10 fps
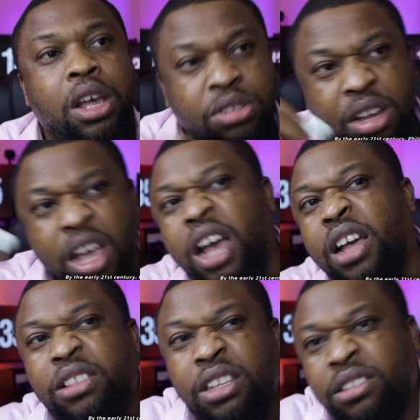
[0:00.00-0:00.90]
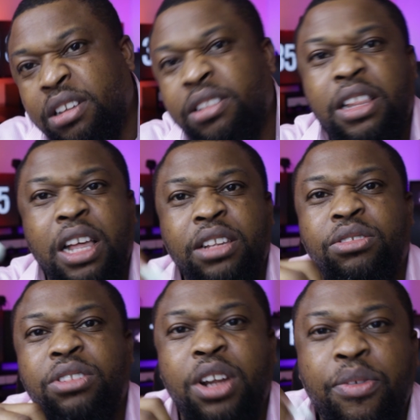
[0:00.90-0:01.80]
So yeah, I think that's
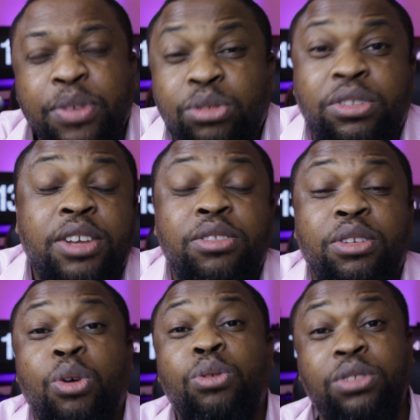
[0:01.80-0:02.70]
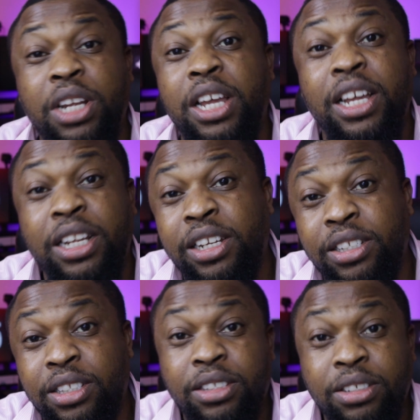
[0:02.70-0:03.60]
good enough. It will take you the whole day at
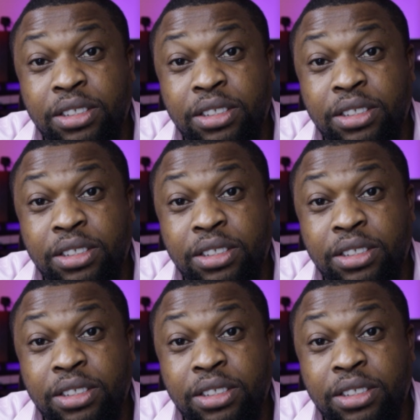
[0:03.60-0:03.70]
least.